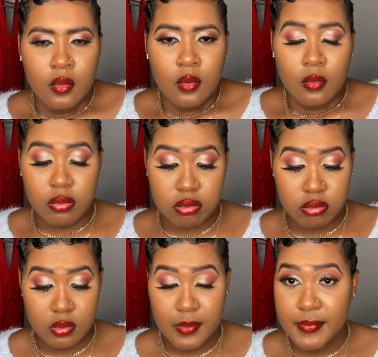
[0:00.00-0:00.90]

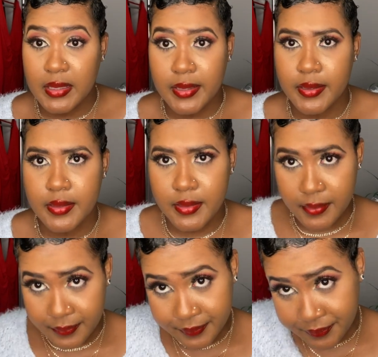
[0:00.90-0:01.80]
I'm tired.
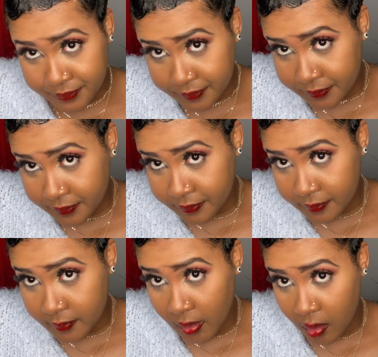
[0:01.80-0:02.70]

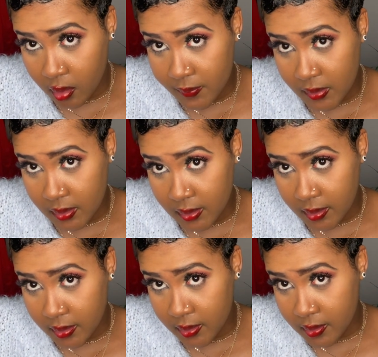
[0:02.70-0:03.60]
My arms are
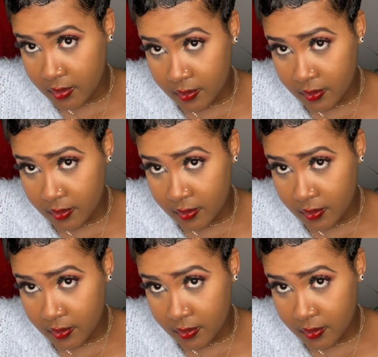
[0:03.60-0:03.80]
tired.